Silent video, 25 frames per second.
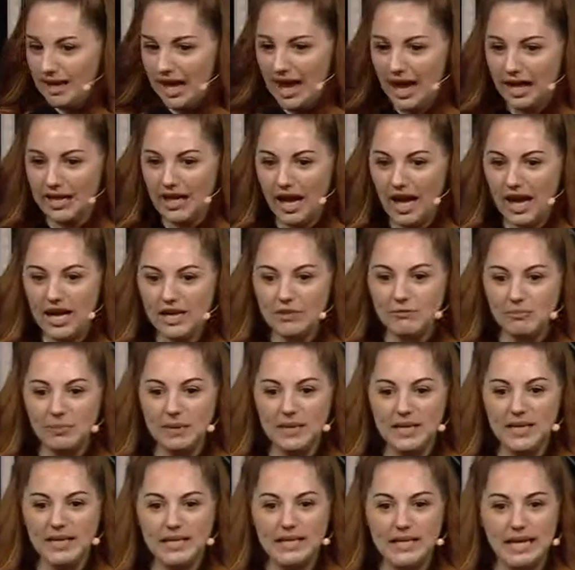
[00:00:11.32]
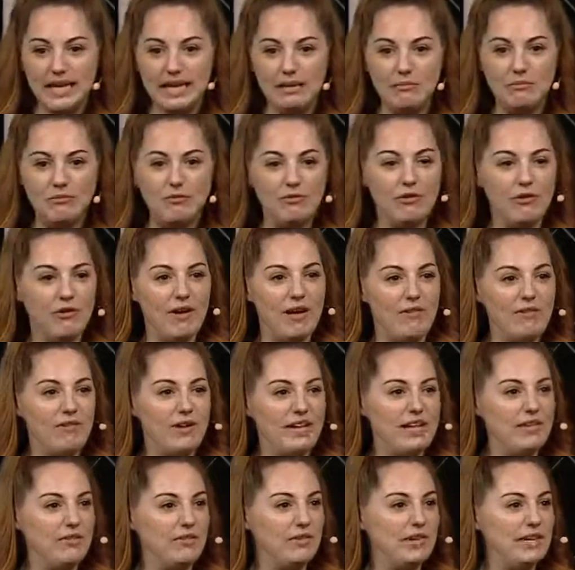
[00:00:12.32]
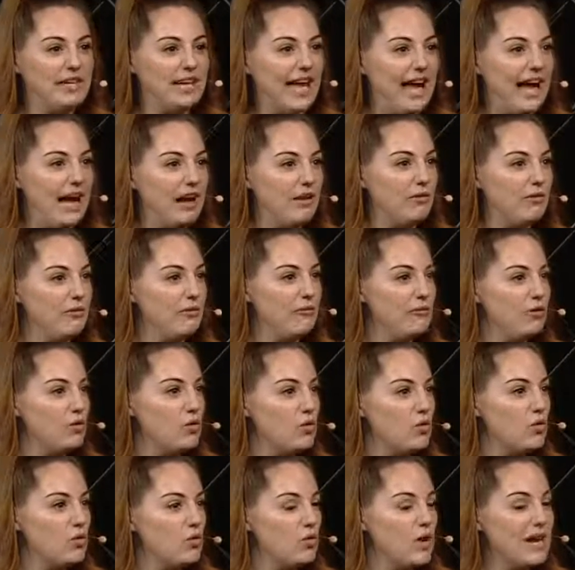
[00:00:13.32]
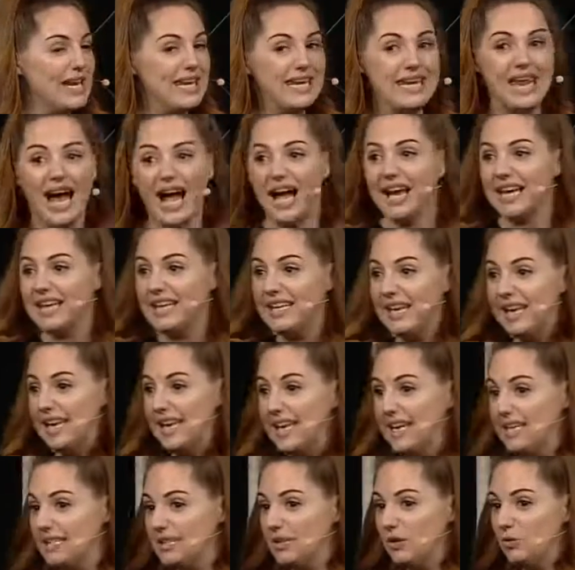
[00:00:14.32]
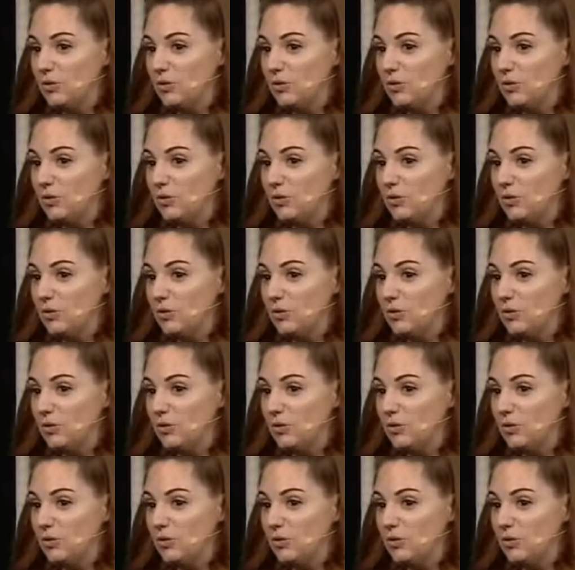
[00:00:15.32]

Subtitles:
and I've been in Forever Living now for 9 years.